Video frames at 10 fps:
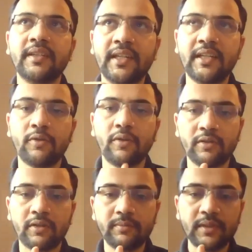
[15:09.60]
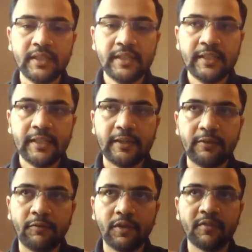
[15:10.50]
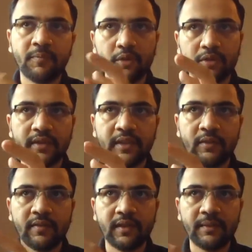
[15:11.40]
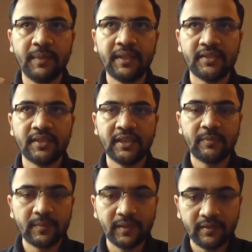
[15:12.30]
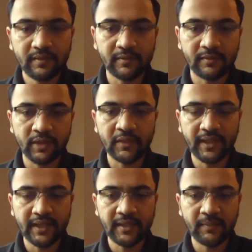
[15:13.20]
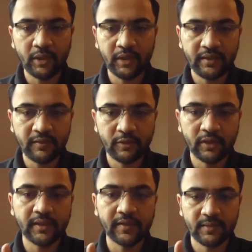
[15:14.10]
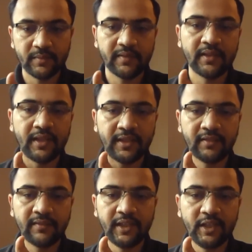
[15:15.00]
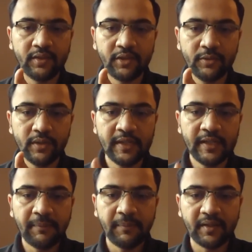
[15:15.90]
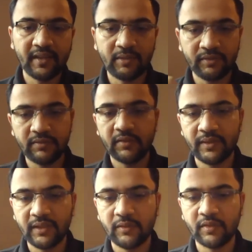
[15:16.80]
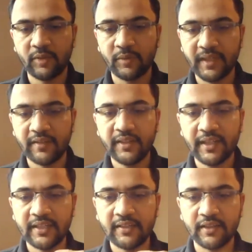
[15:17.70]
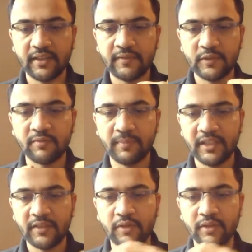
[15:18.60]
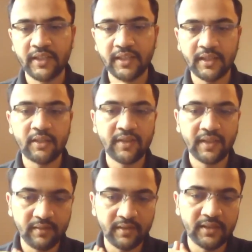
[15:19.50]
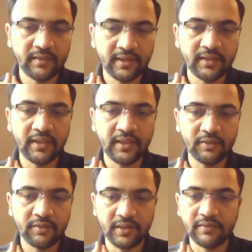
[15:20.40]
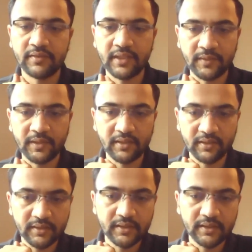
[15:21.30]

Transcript: we did in Qualcomm was both. It was a bit general purpose so that we can deploy these for customers and others can use it too. But some of the work we did was proprietary, and which was meant for the in-house accelerators and in-house stuff that we did.